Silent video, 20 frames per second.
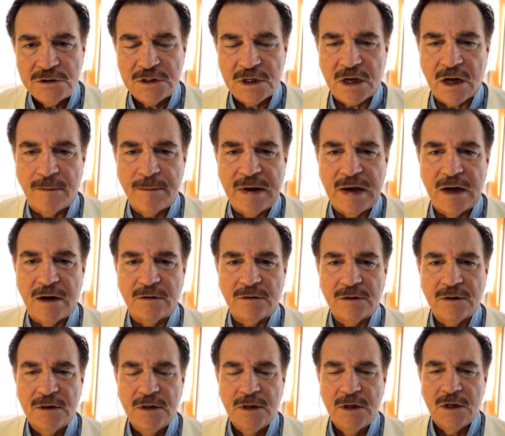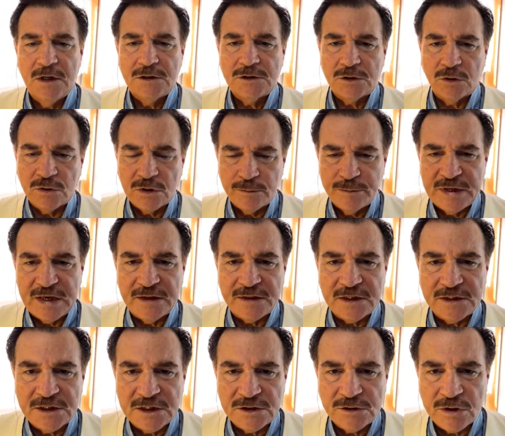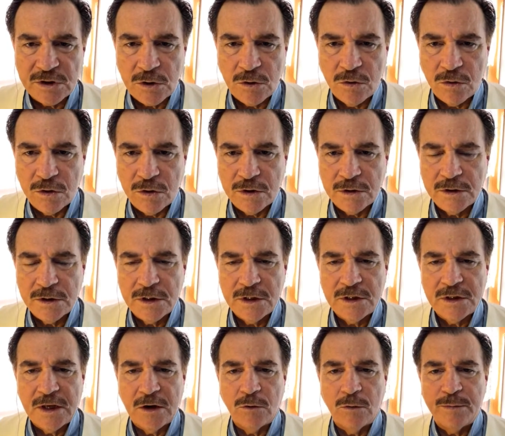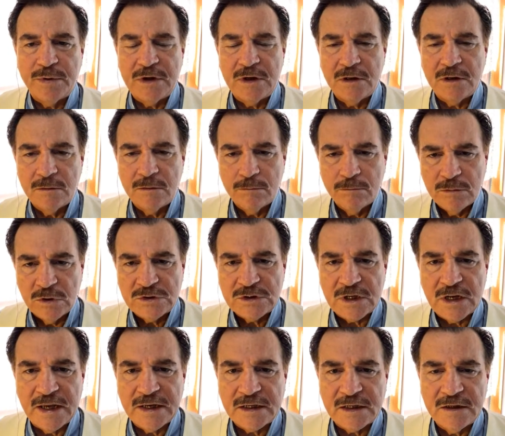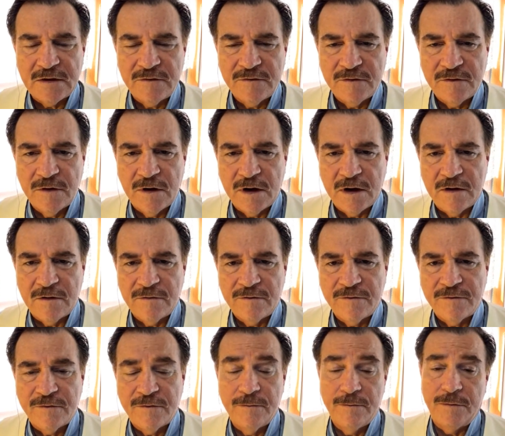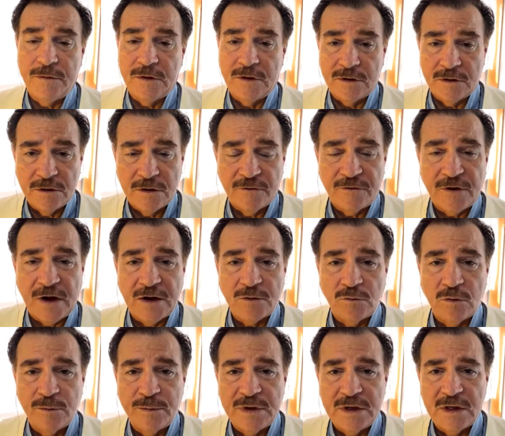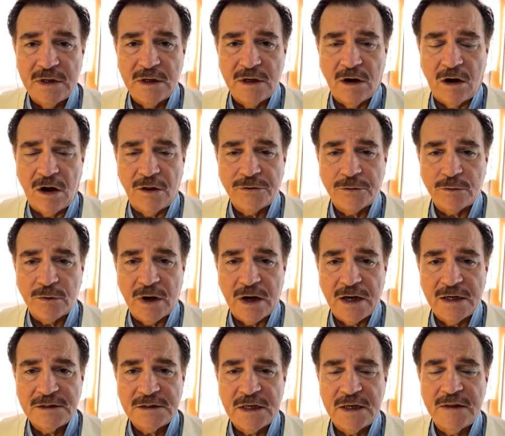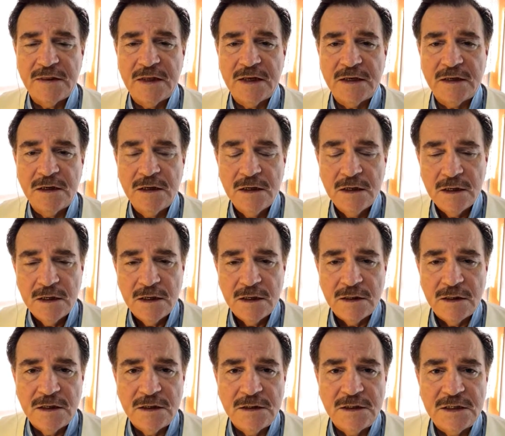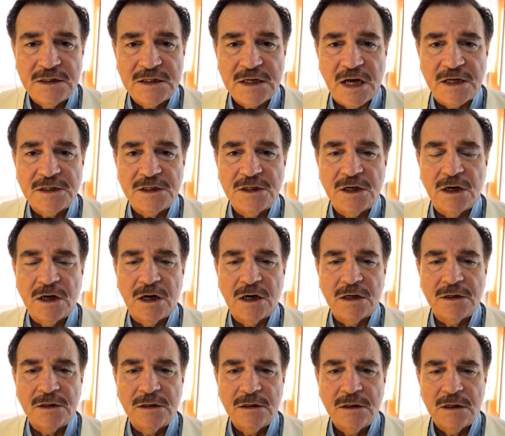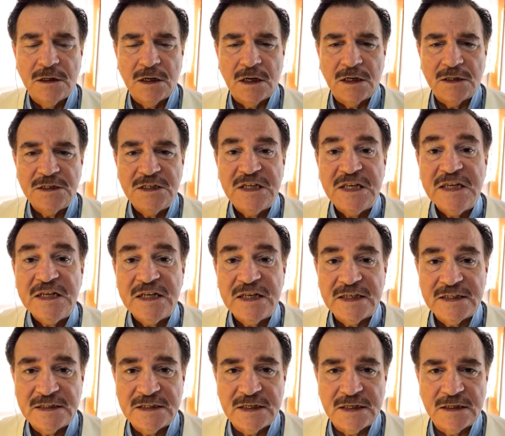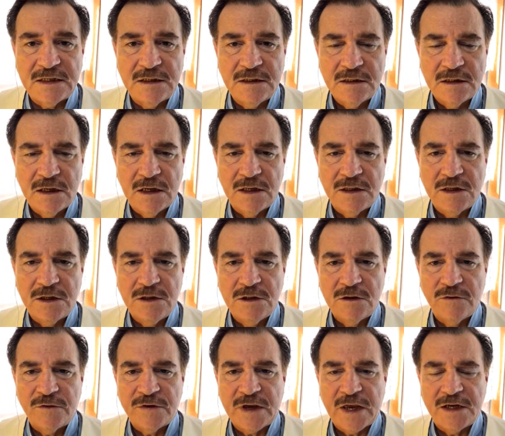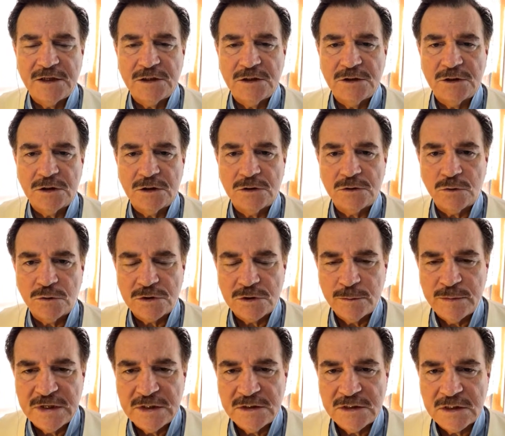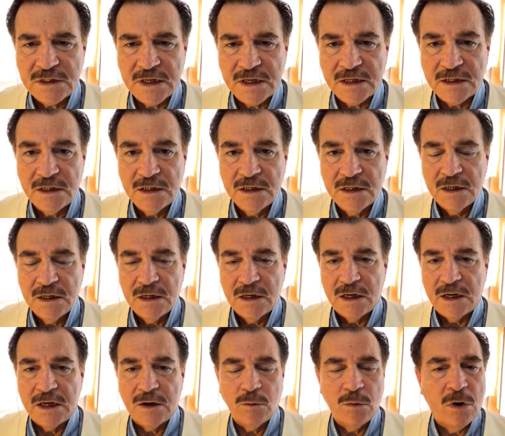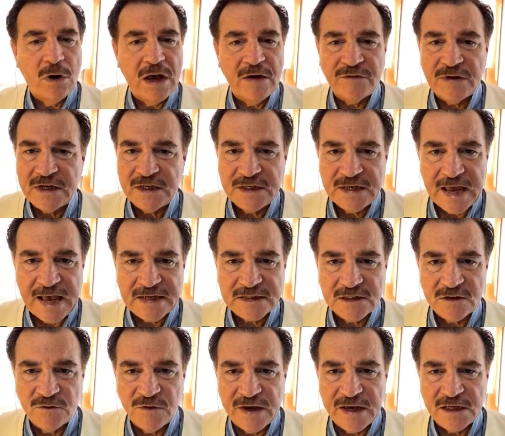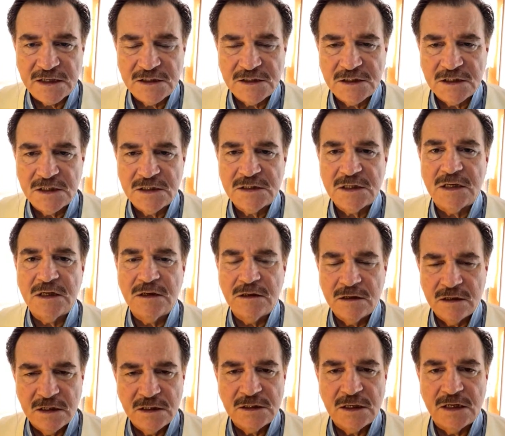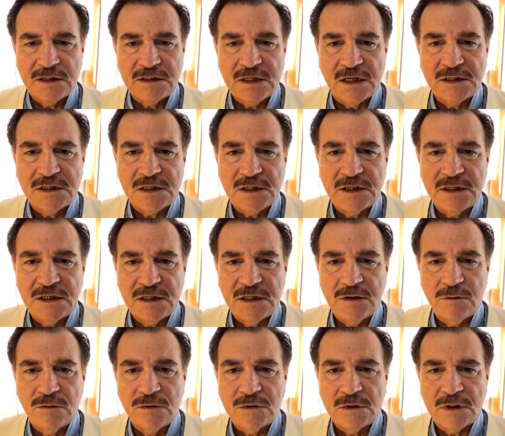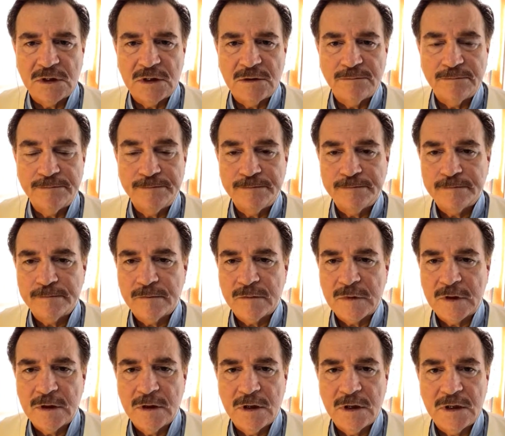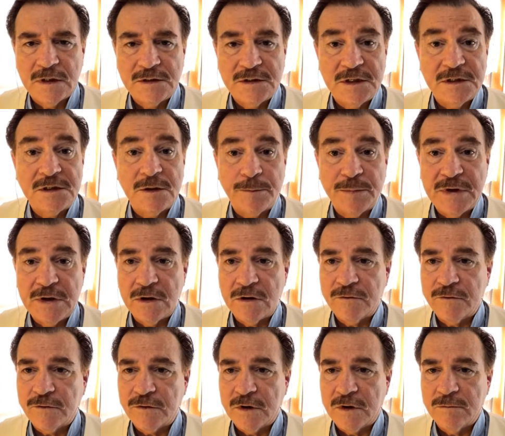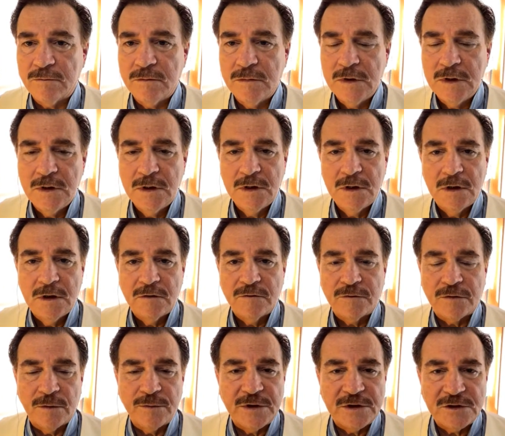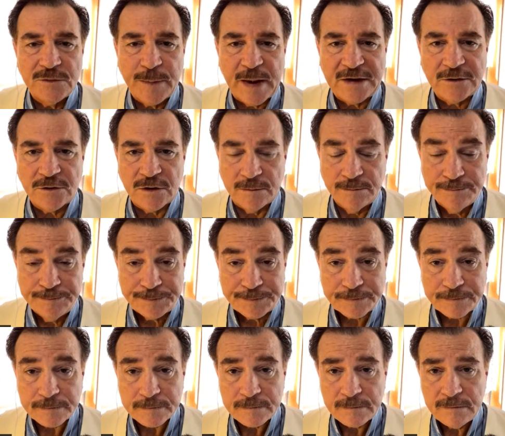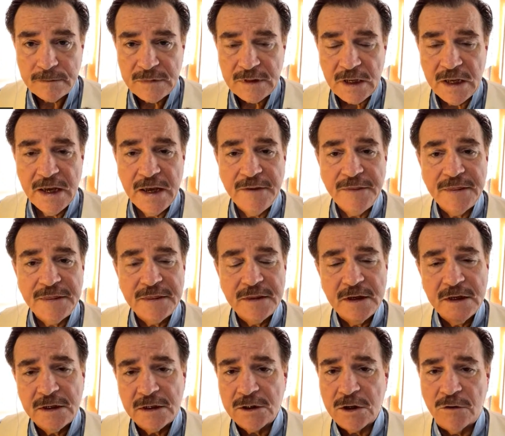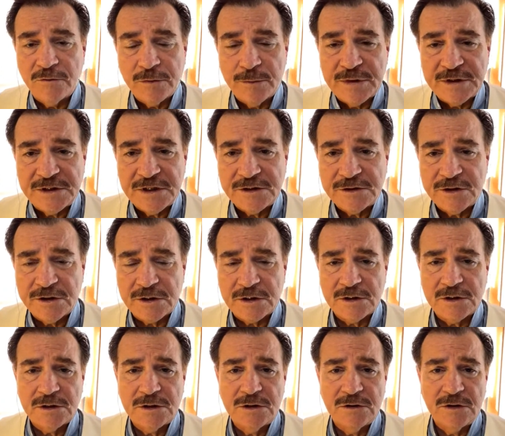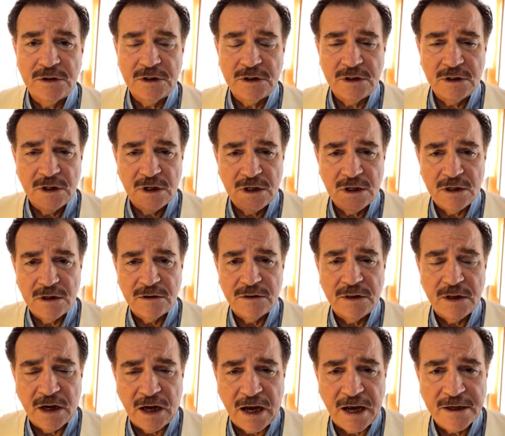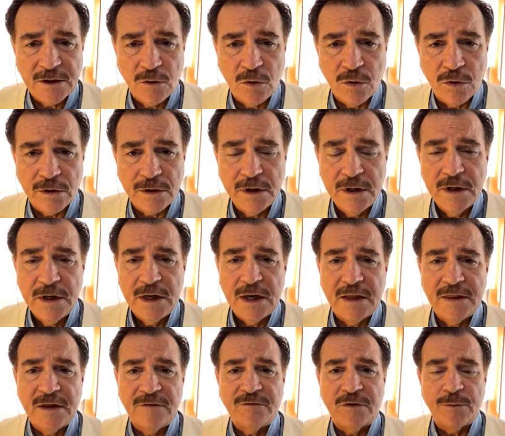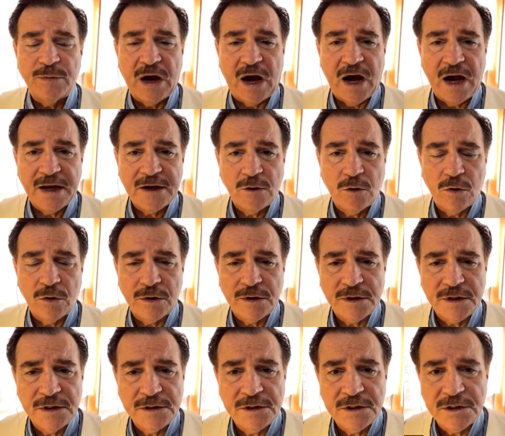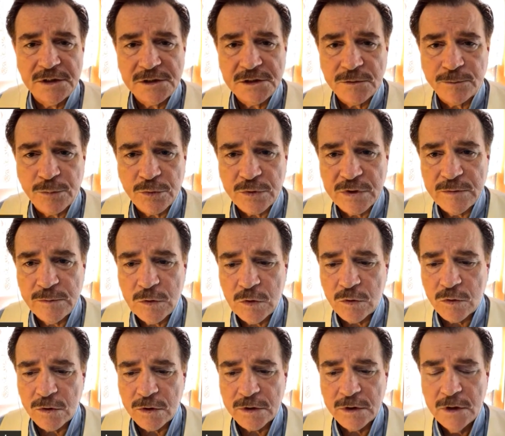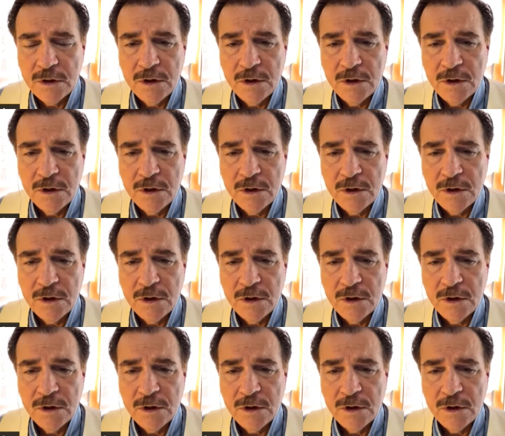to come out. So it'll be at the district court. They will be most likely, the fine will be authorized, and then the discussion on delisting the Unification Church, which means that it won't have any tax advantages, and essentially it will disappear from the spectrum. And it'll go from the district to the high court, and then from the high court into the Supreme Court.